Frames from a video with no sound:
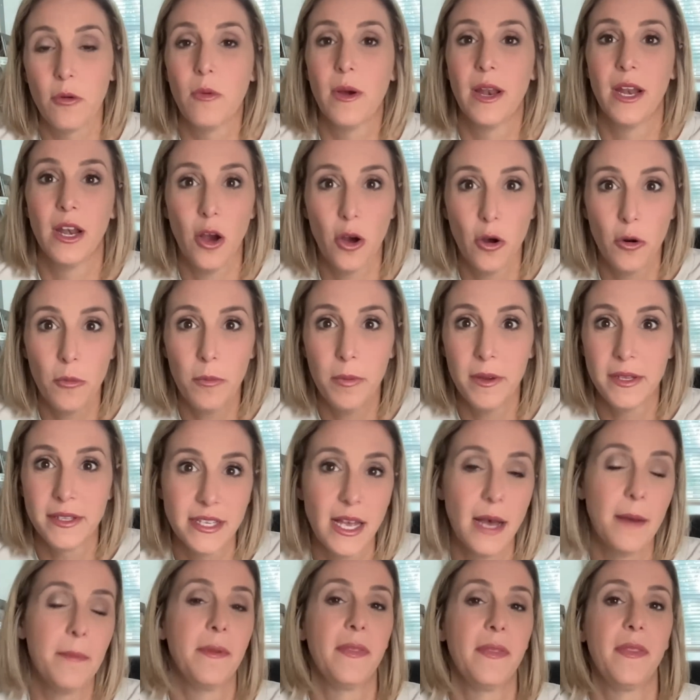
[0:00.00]
when it opens
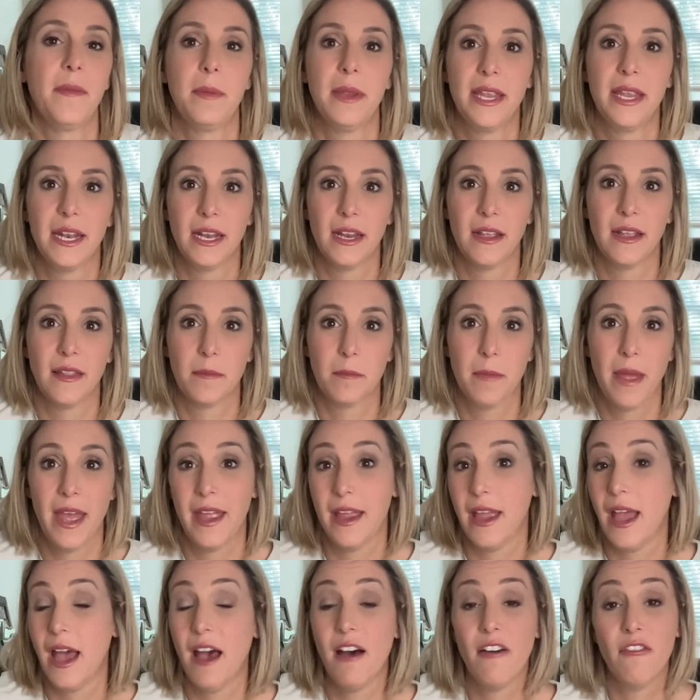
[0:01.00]
up at the beginning
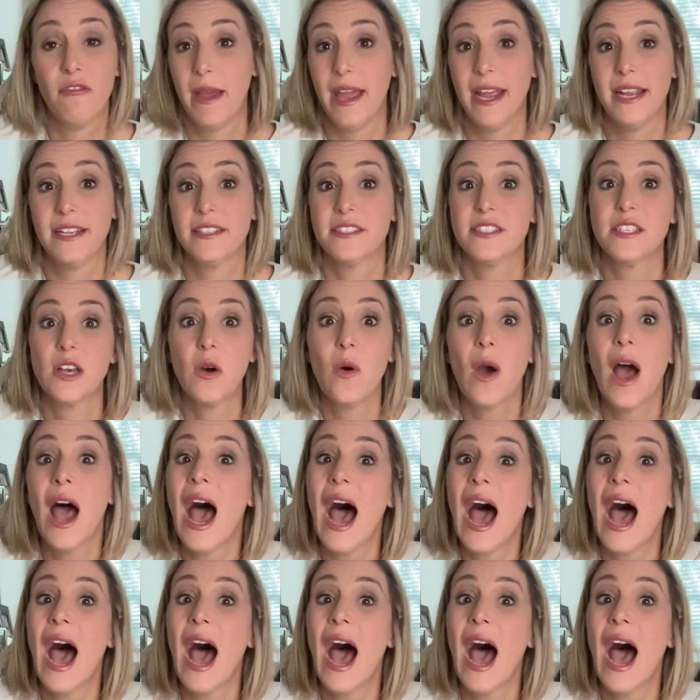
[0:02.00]
of May. So